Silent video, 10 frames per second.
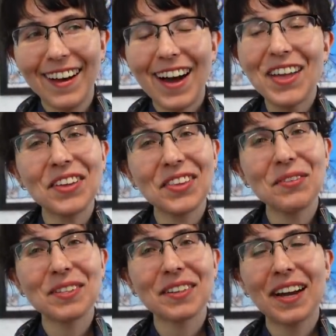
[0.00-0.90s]
I thought that
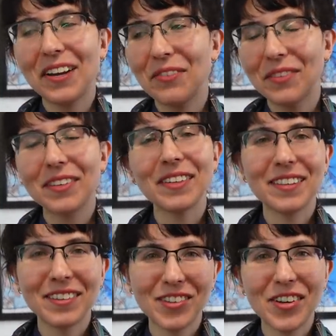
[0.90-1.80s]
was a kind of a silly
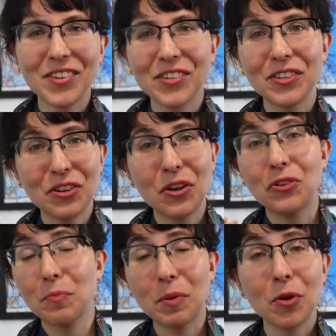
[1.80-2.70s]
suggestion,
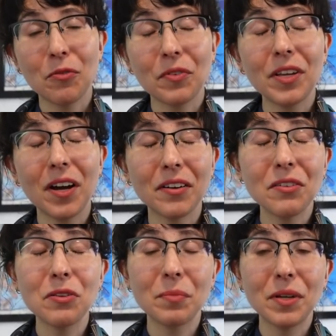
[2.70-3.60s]
to be perfectly
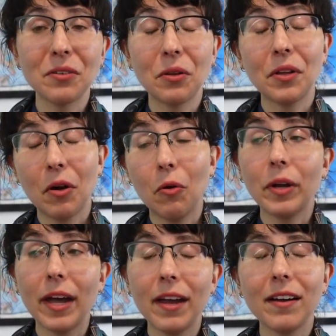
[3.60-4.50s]
honest, but
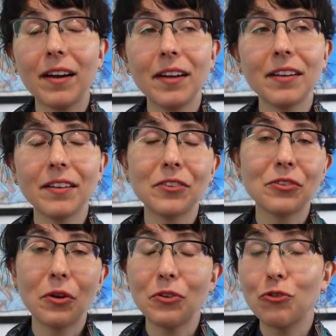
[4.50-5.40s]
okay, I
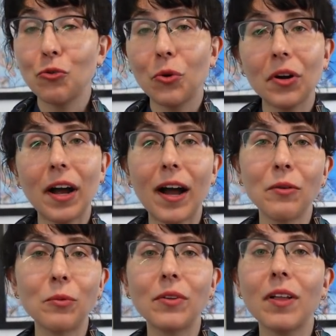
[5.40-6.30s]
sure I
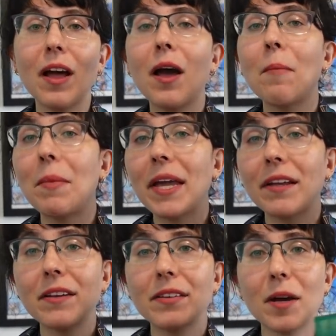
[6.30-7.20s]
will make
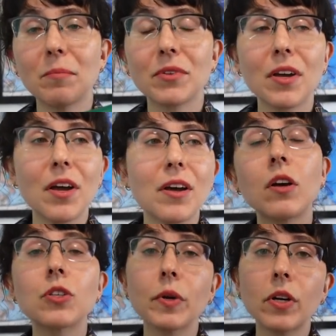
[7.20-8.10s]
an attempt.
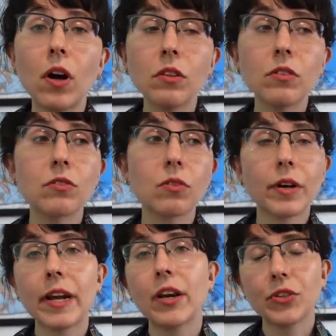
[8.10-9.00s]
So I called the store
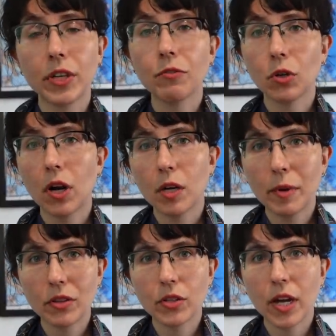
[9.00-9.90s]
and I actually had forgotten
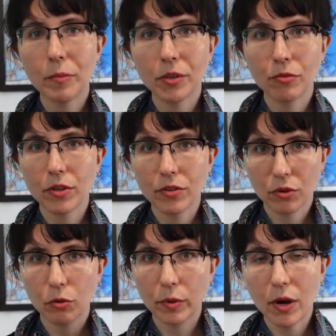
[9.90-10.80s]
about the time difference.
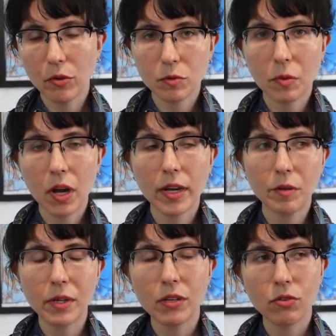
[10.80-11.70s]
They're three hours
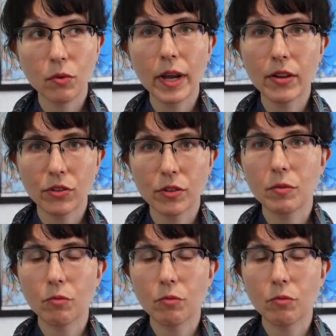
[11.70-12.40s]
behind me, so I had to